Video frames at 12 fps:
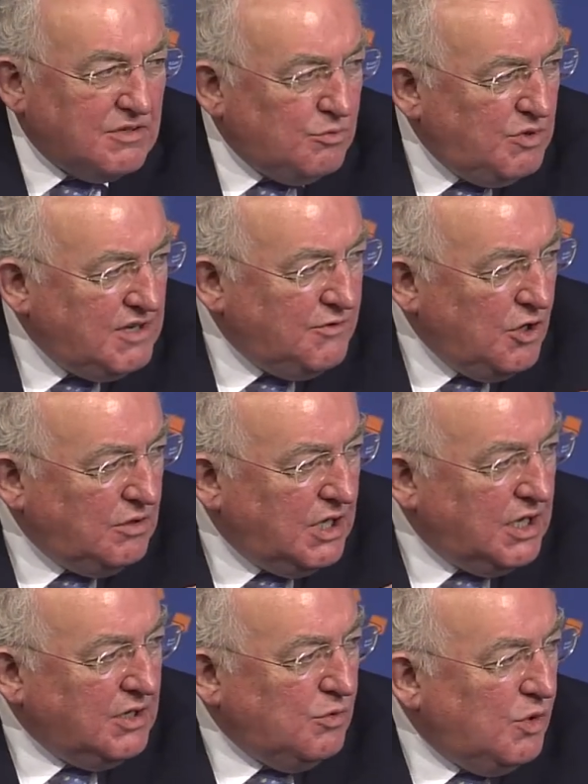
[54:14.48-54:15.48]
We've
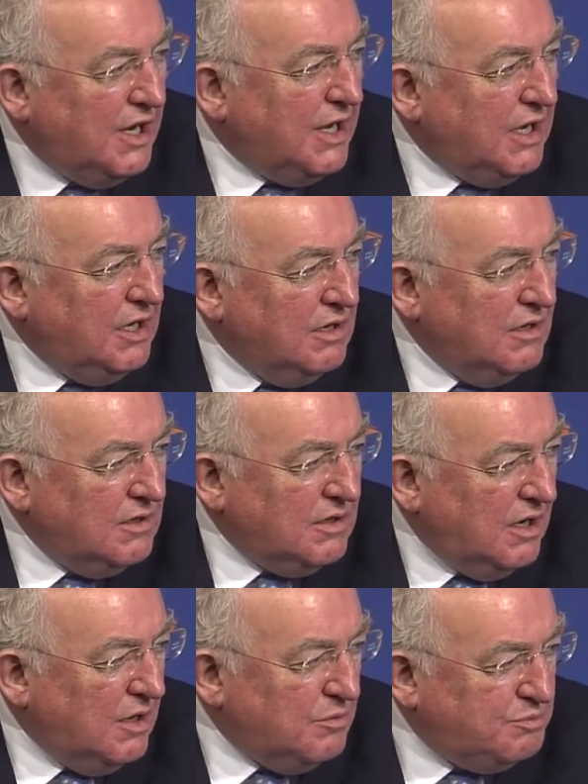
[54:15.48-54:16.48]
only, in a way,
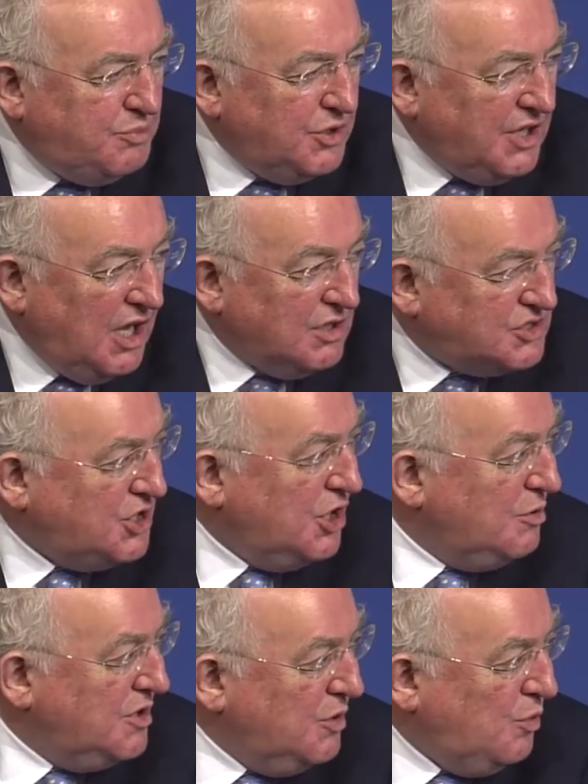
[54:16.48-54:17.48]
put our
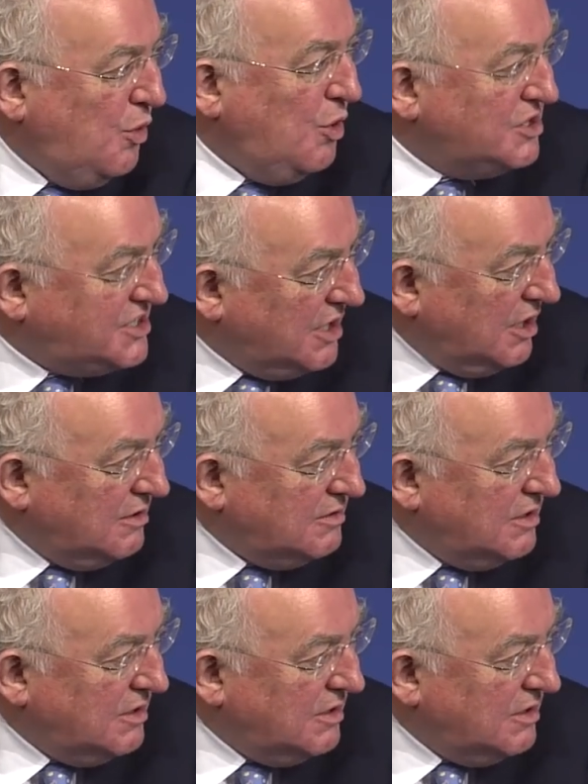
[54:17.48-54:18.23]
toe in the water.